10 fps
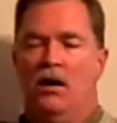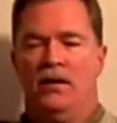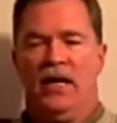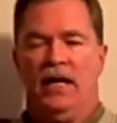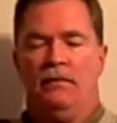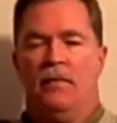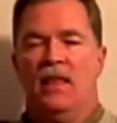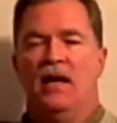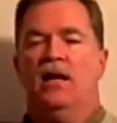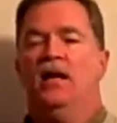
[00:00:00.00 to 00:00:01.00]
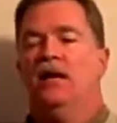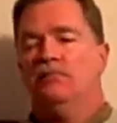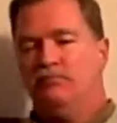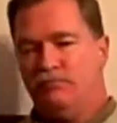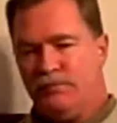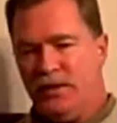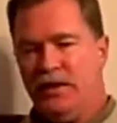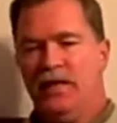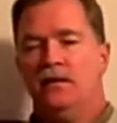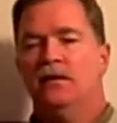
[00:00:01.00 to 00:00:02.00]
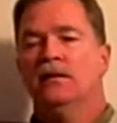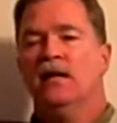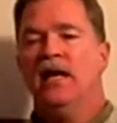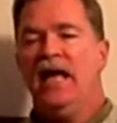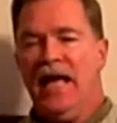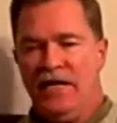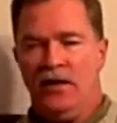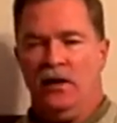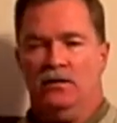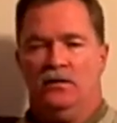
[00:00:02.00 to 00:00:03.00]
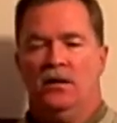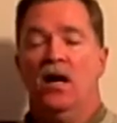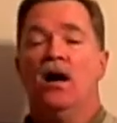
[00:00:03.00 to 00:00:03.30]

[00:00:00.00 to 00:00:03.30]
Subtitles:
Okay, period, endnote.